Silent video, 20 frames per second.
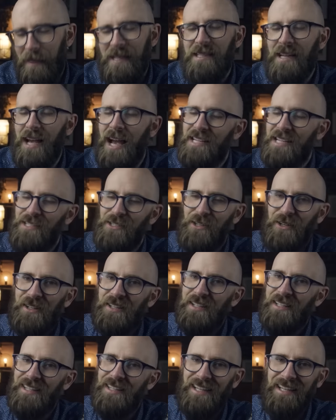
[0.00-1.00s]
This guy's
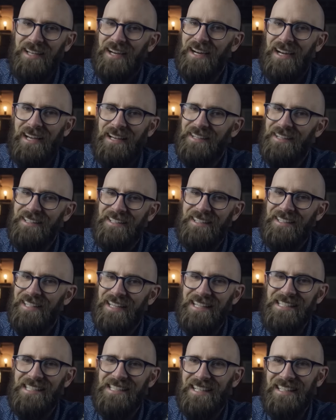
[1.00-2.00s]
not the guy.
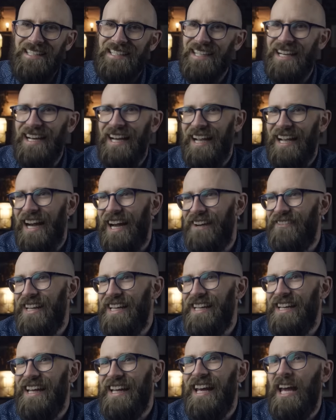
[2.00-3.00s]
He's not the guy. I
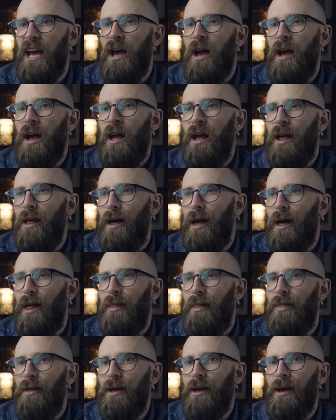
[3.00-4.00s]
mean,
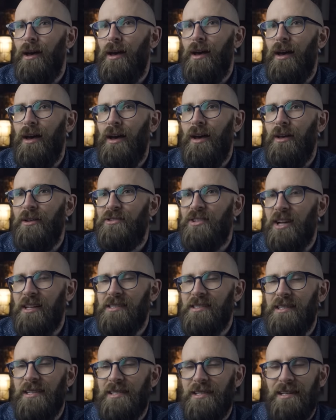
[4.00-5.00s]
the
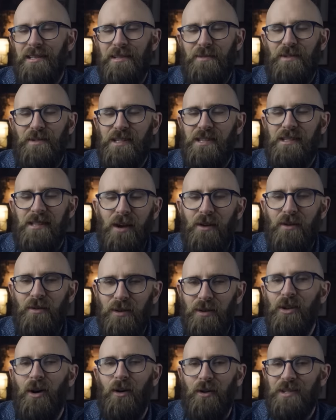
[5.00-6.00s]
justice system was so
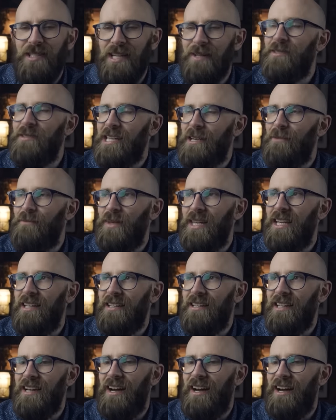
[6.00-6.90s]
locked into him being the